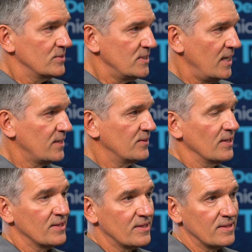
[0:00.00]
take
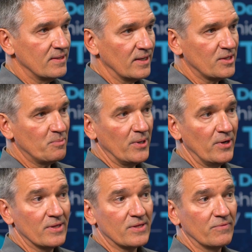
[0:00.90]
this
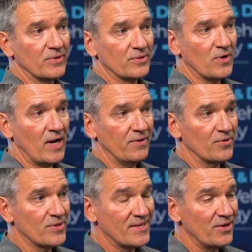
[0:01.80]
experience of the
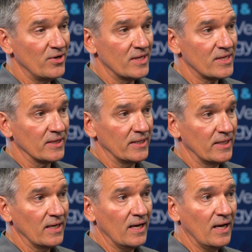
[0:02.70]
driver seriously.